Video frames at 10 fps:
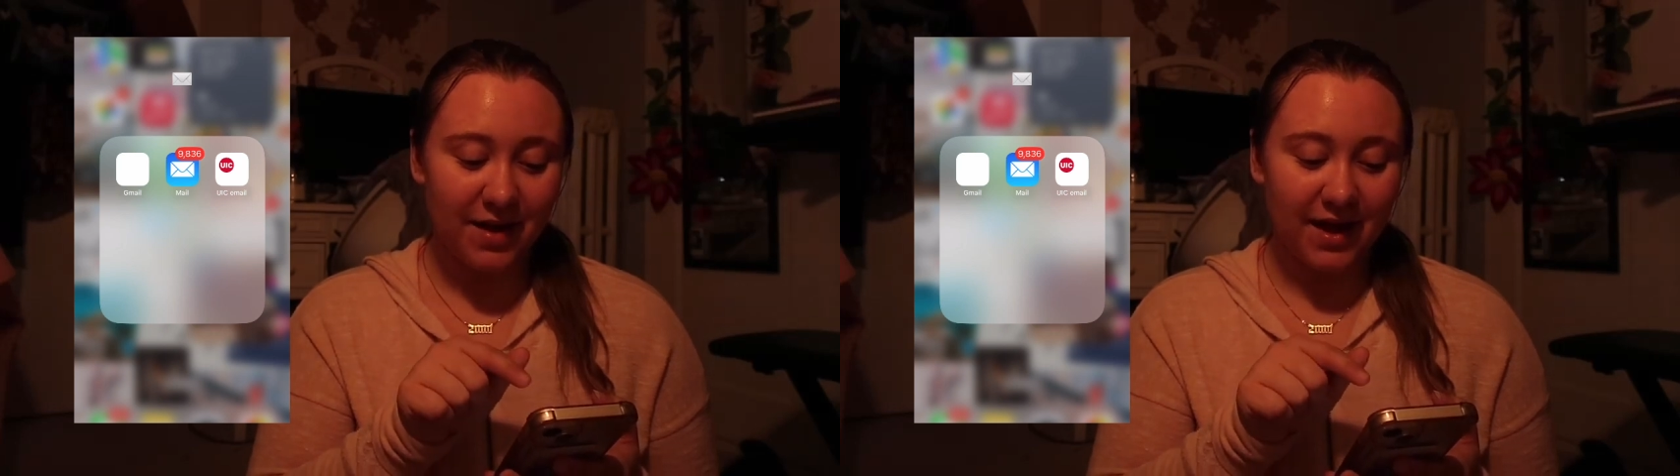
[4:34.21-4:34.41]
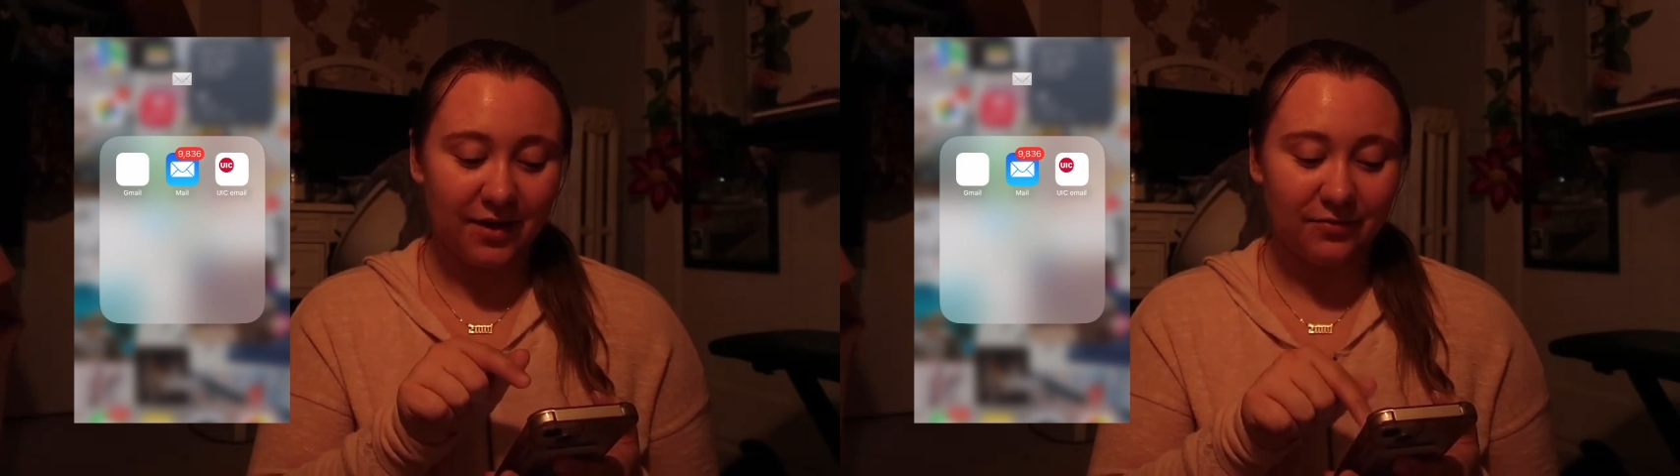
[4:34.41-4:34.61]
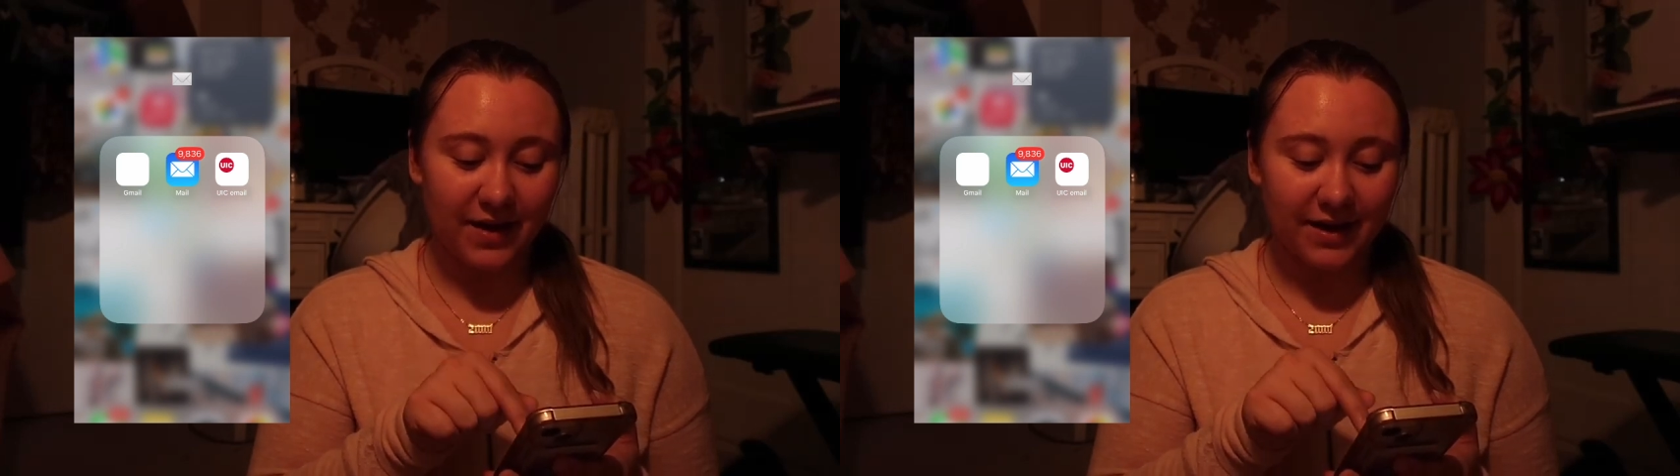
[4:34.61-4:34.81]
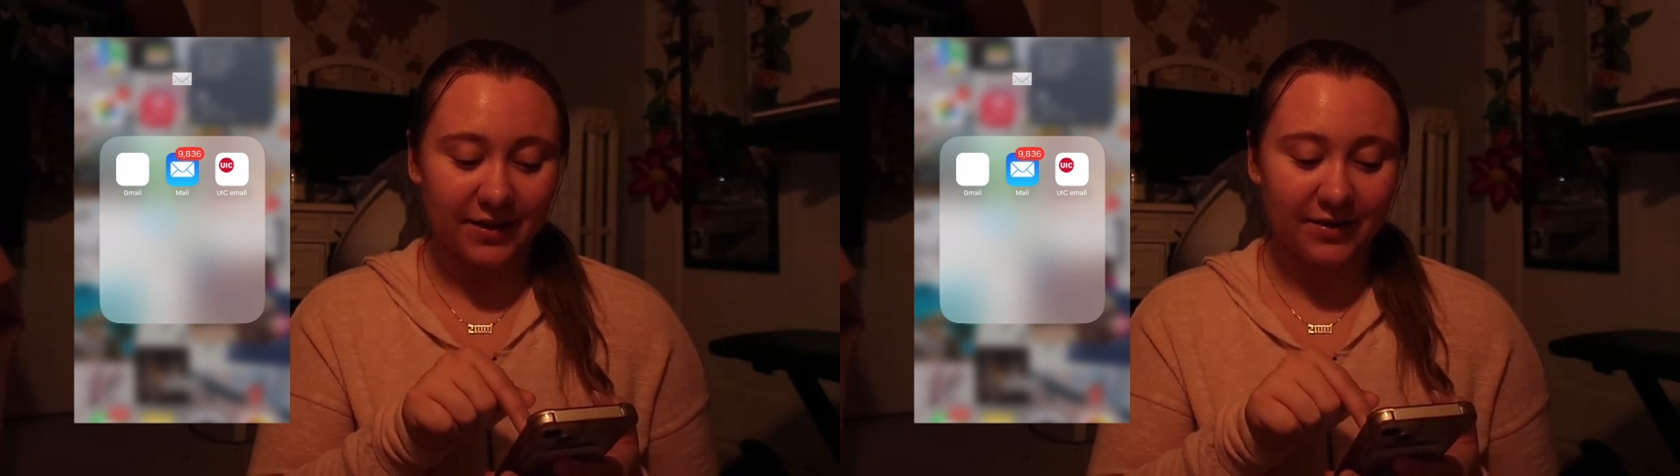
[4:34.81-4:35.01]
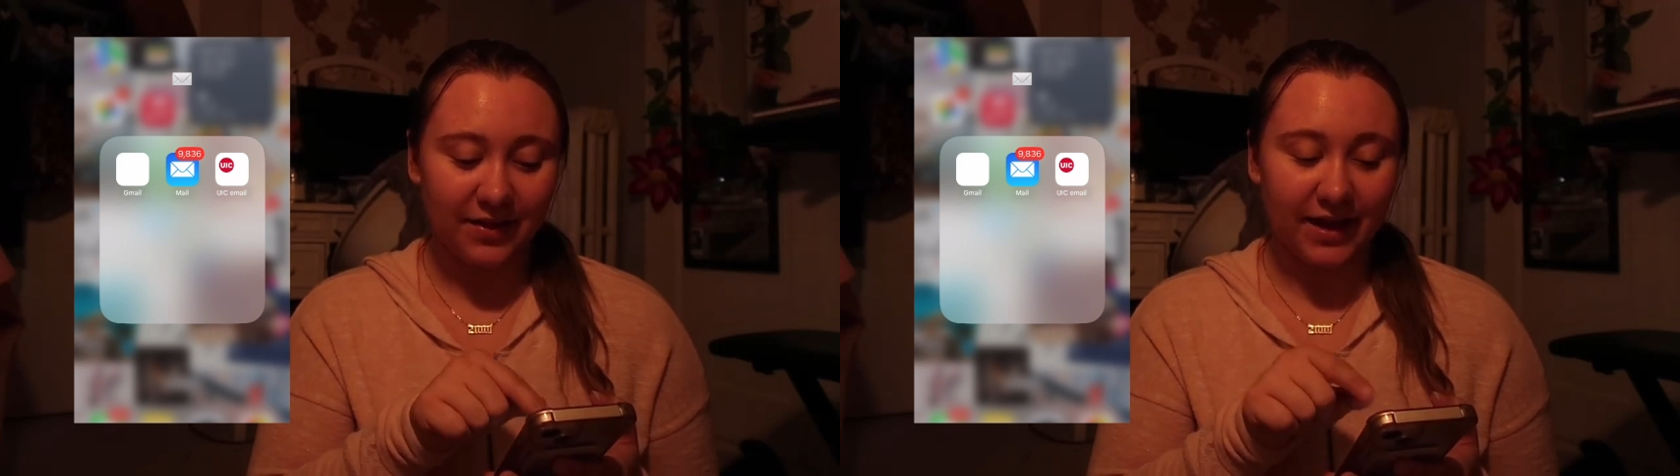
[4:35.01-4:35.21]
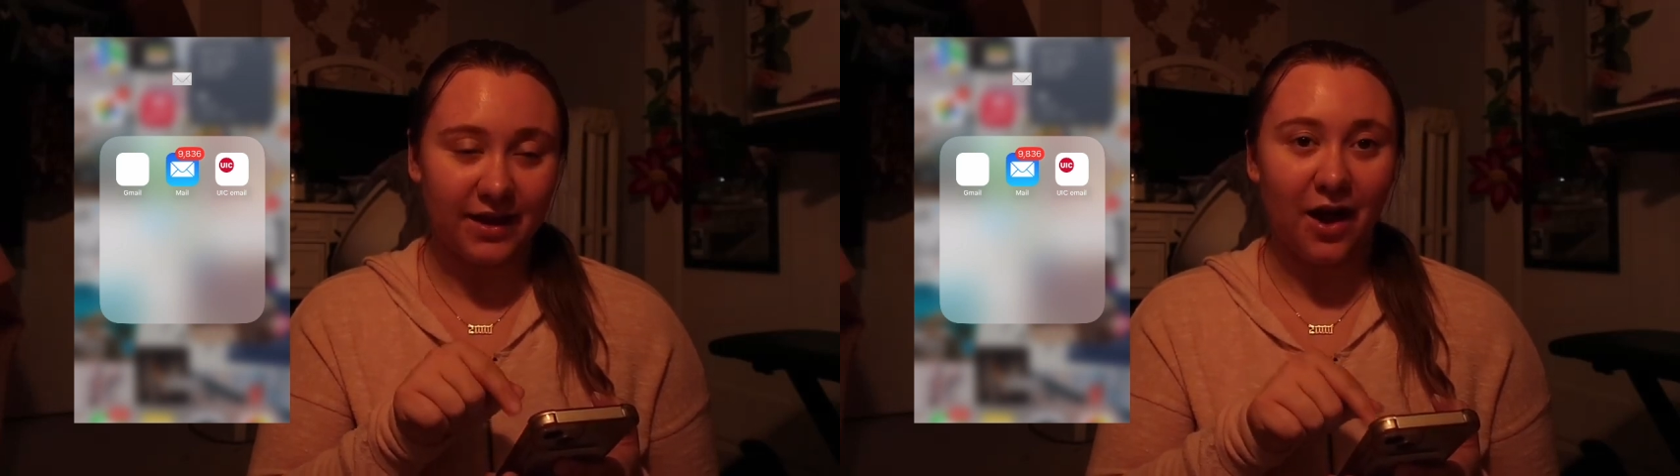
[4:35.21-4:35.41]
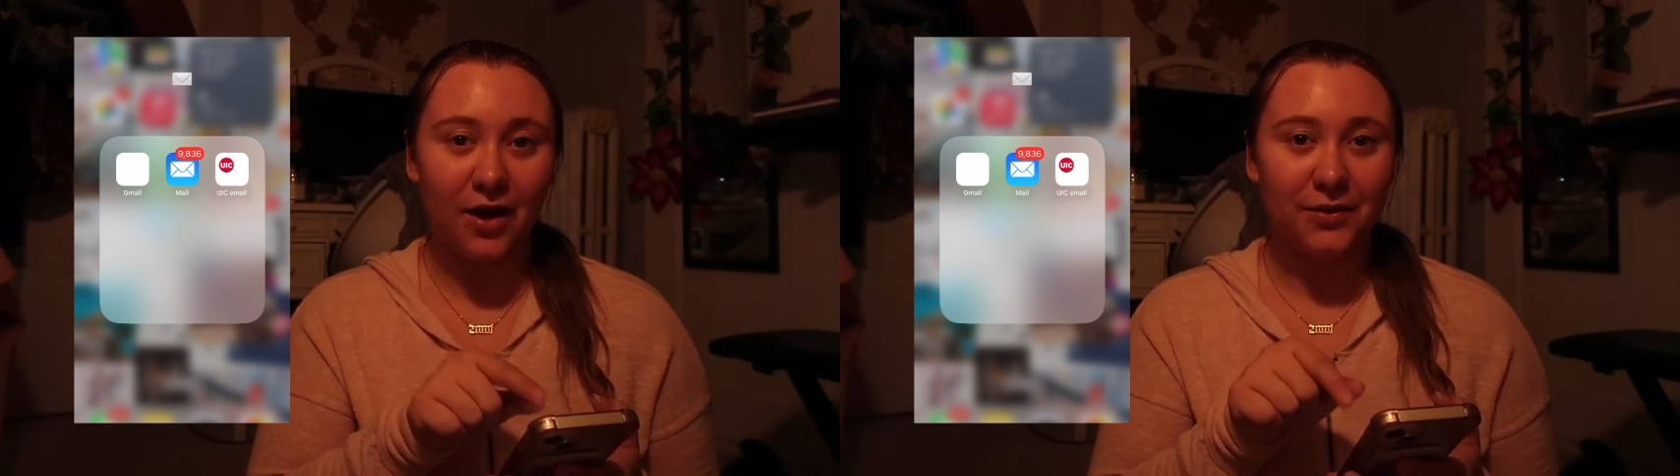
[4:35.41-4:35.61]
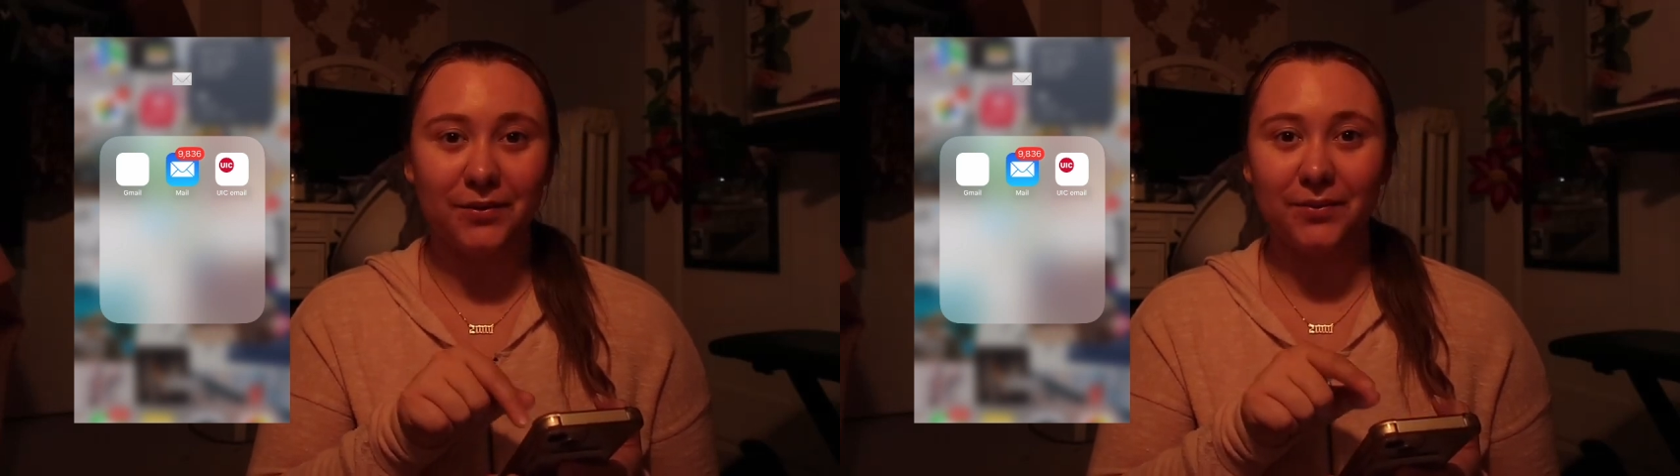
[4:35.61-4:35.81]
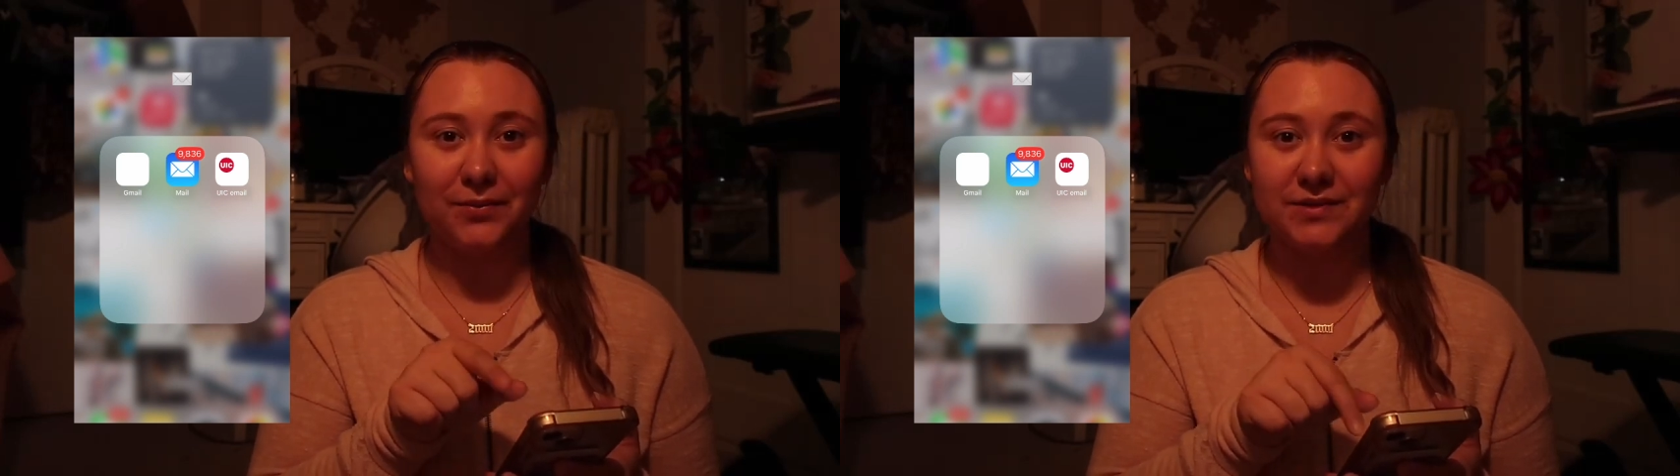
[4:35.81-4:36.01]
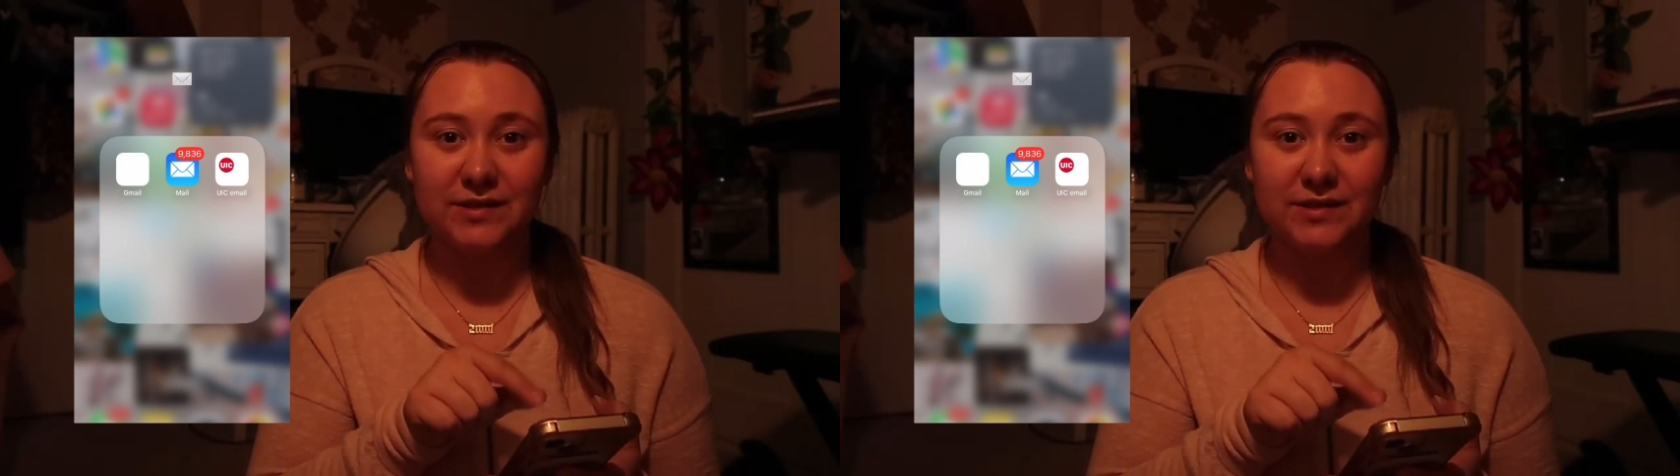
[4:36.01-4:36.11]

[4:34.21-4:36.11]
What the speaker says: my regular like Yahoo